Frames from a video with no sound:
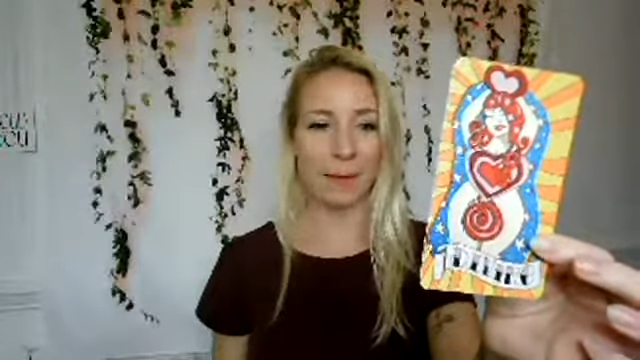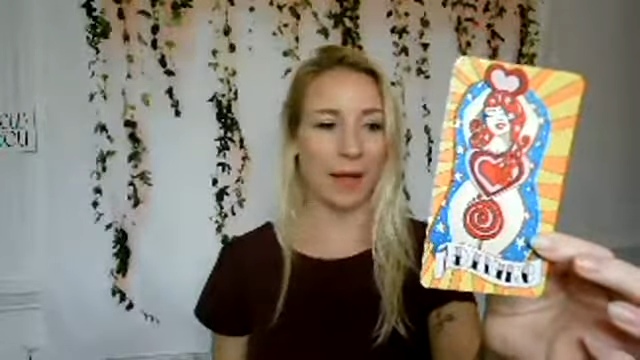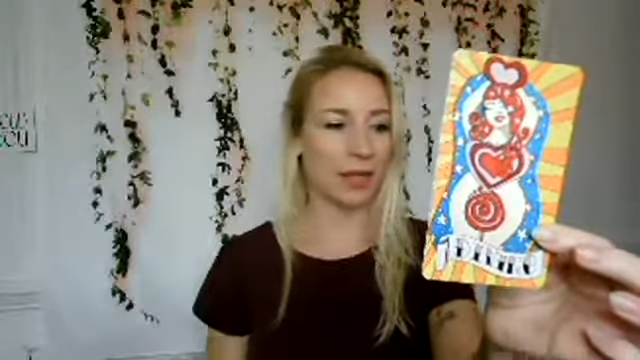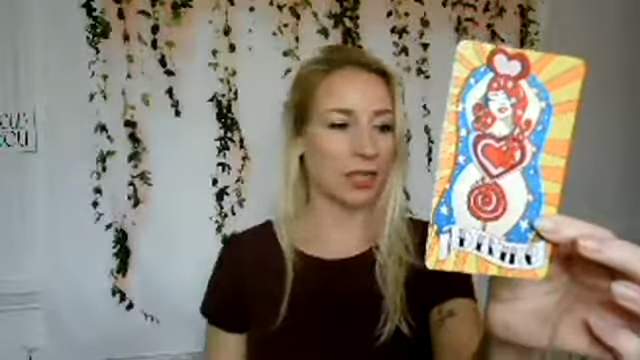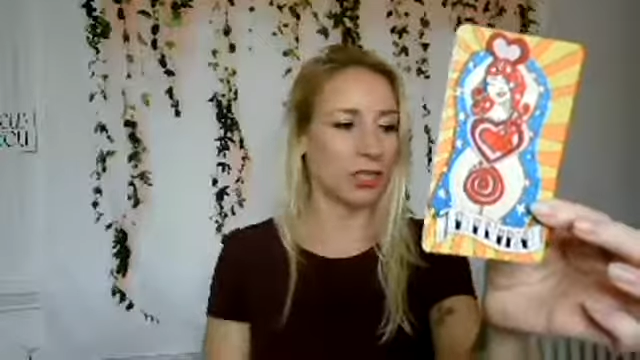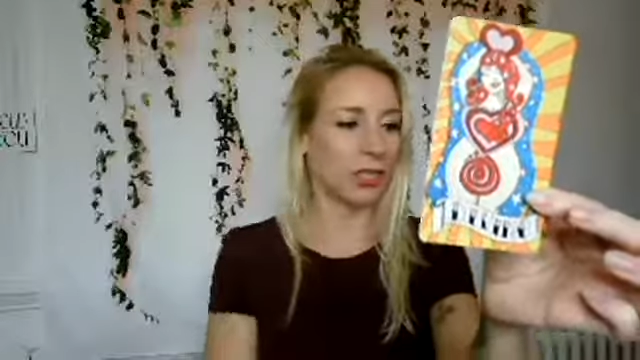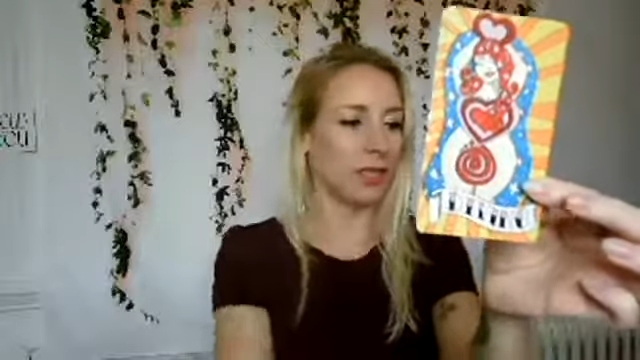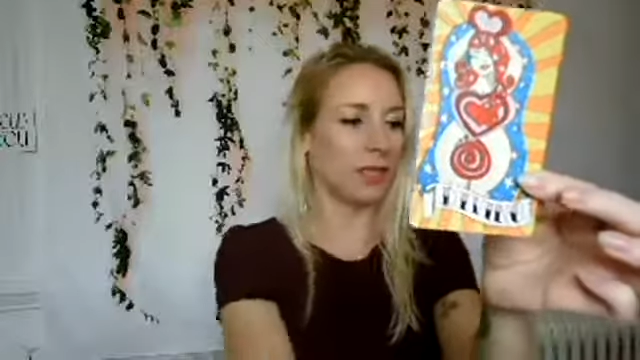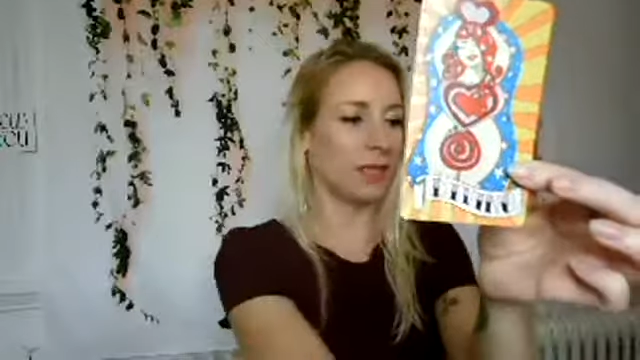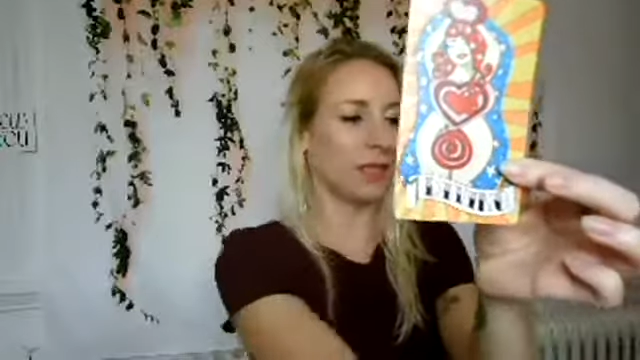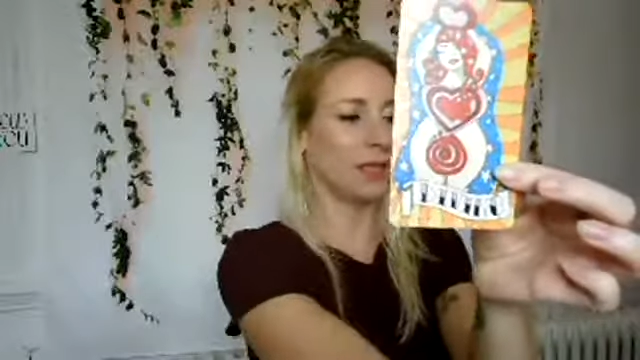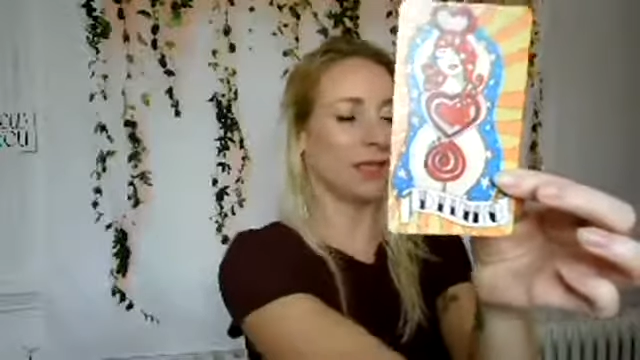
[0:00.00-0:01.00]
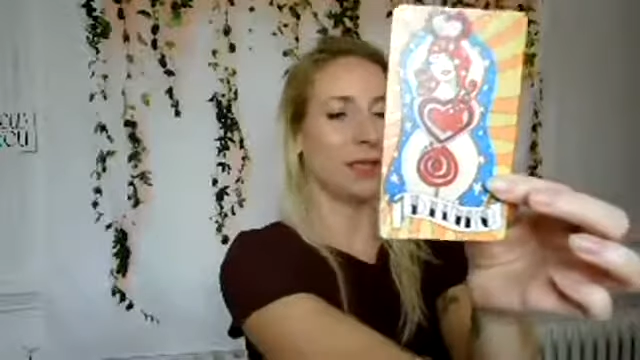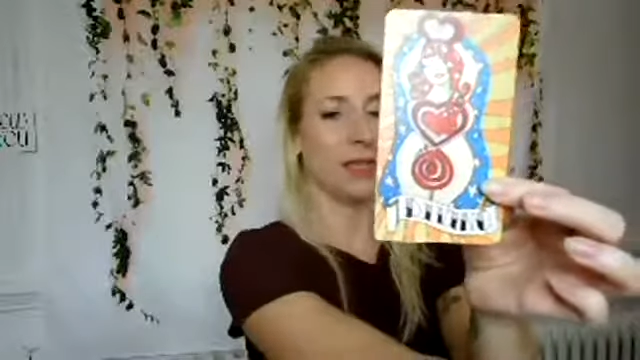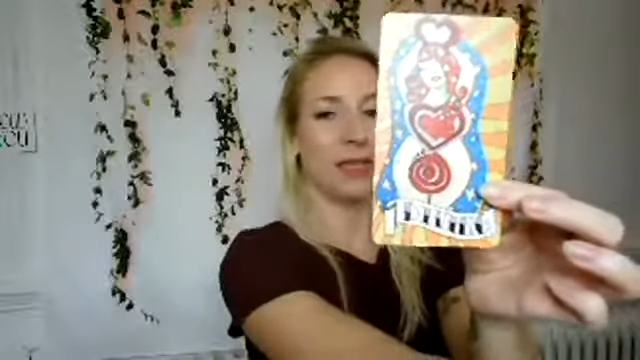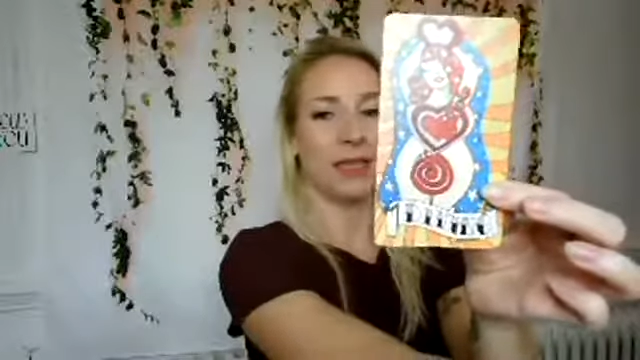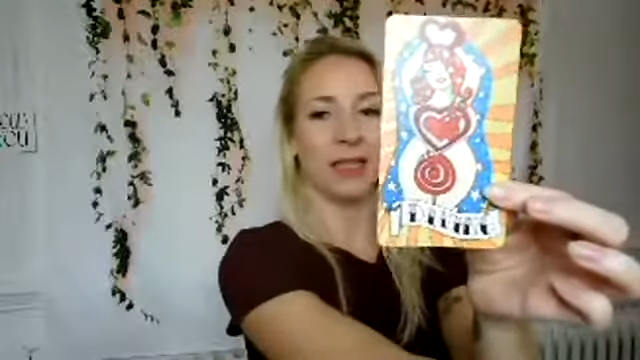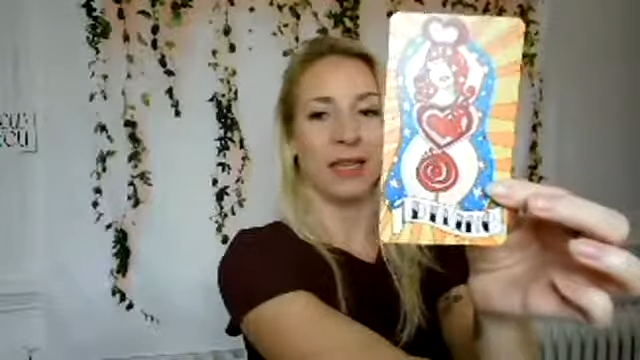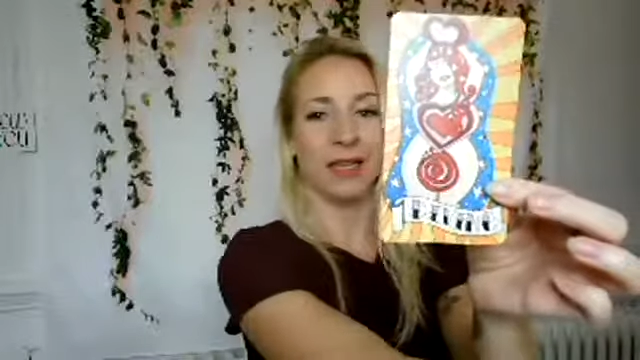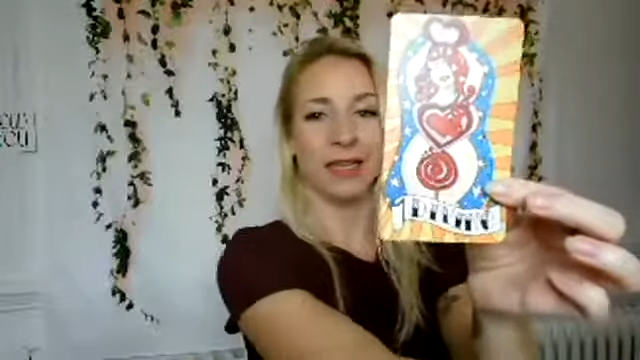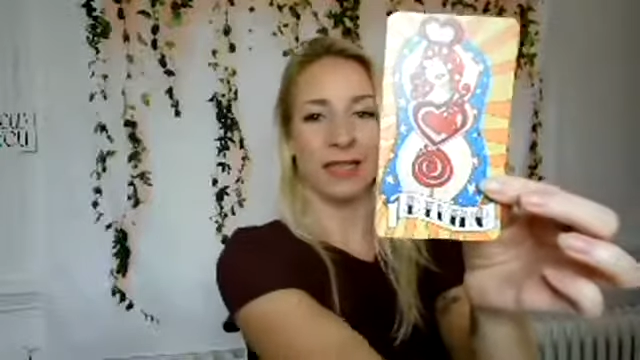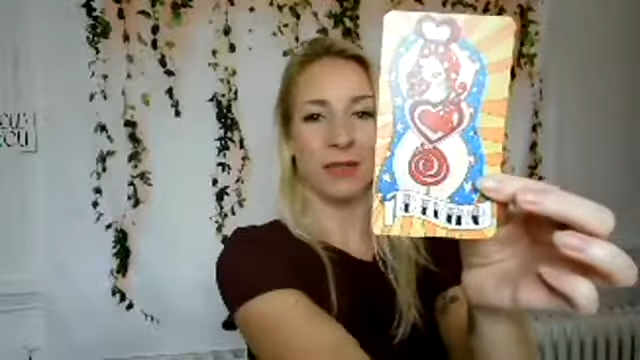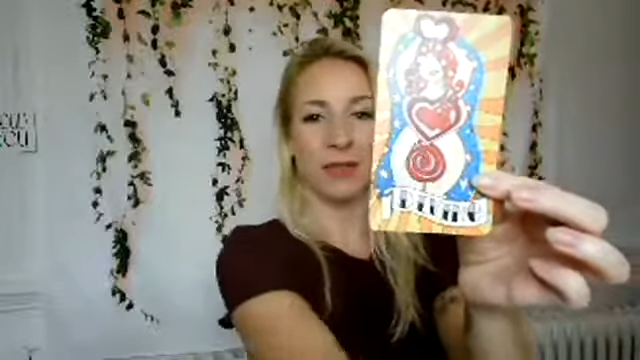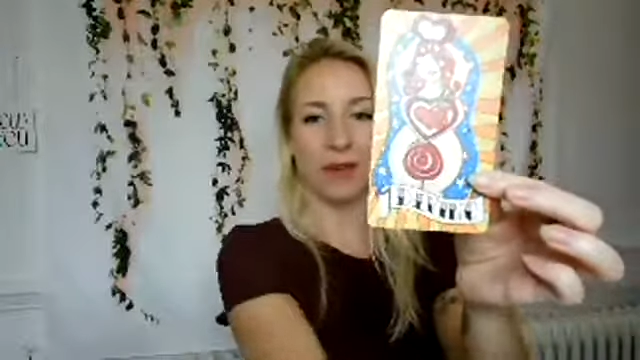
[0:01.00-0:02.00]
passion and
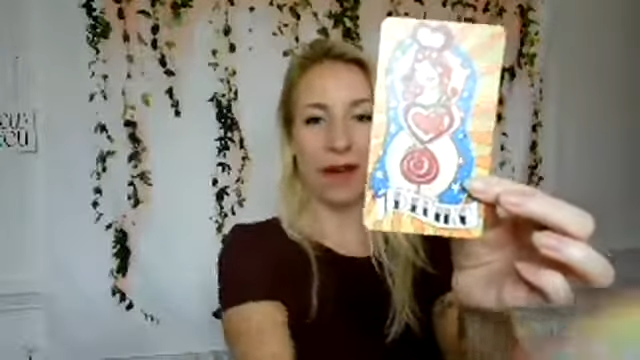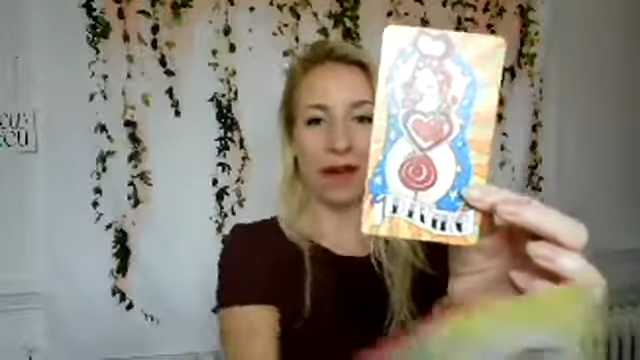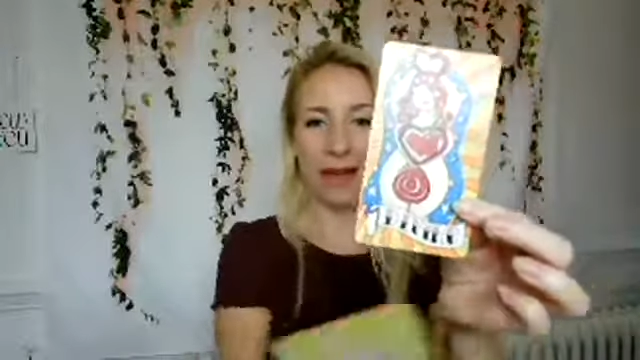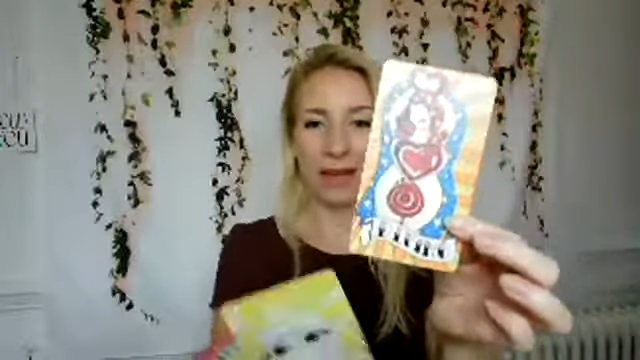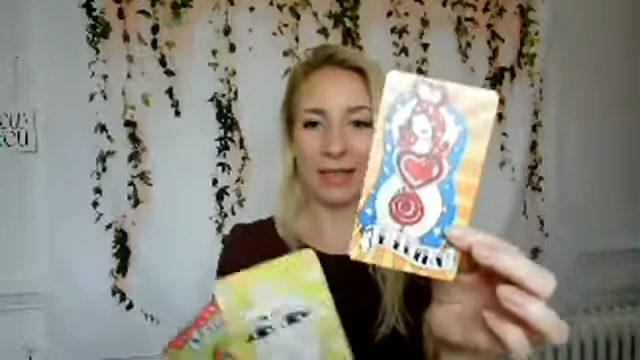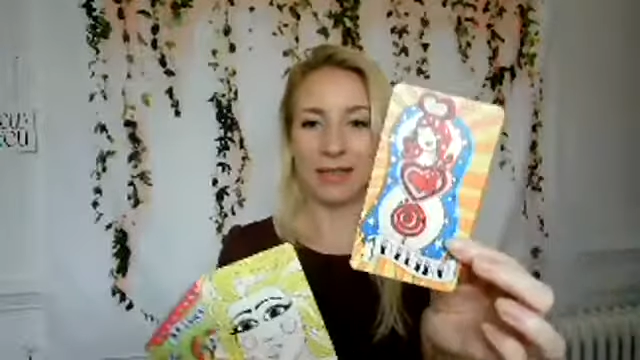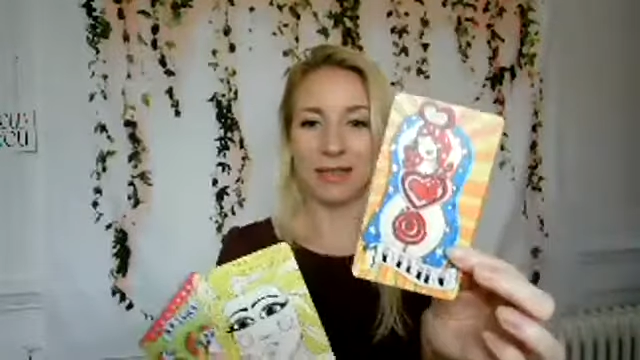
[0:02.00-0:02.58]
divine.